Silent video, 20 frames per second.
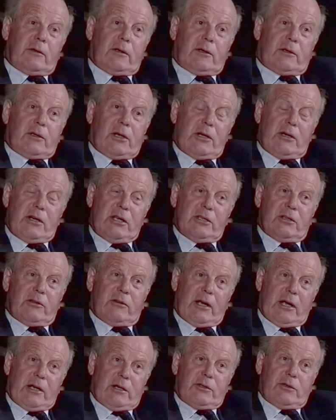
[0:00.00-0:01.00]
Tony's
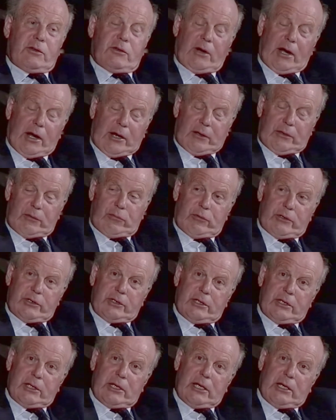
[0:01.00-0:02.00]
great strength was
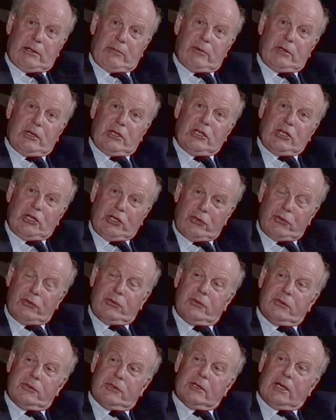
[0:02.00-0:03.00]
that he would
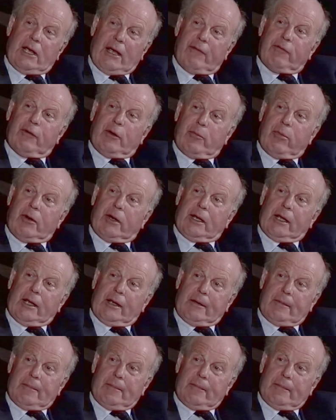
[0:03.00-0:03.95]
use everybody,